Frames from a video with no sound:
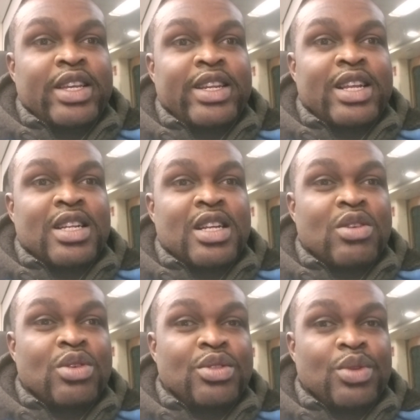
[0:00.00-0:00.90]
in another
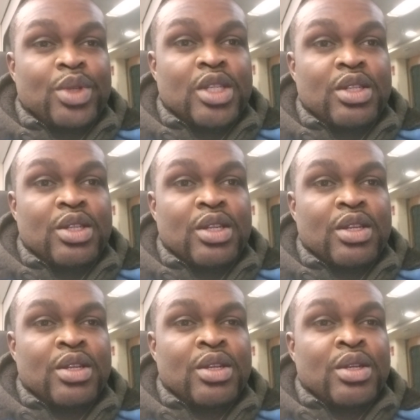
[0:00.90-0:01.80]
country
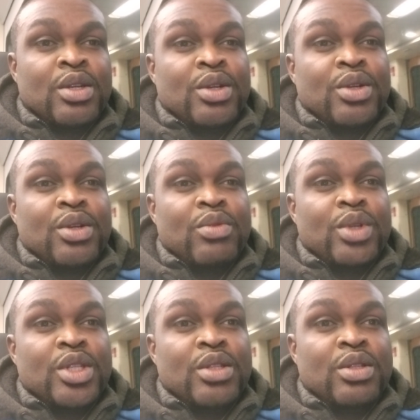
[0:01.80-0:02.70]

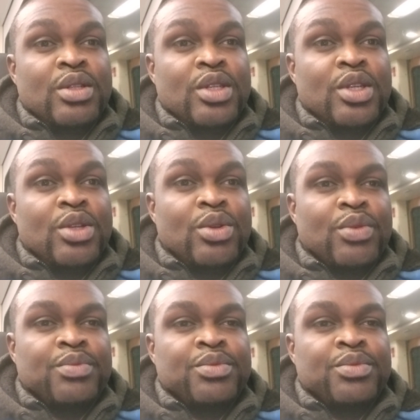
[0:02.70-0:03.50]
within EU,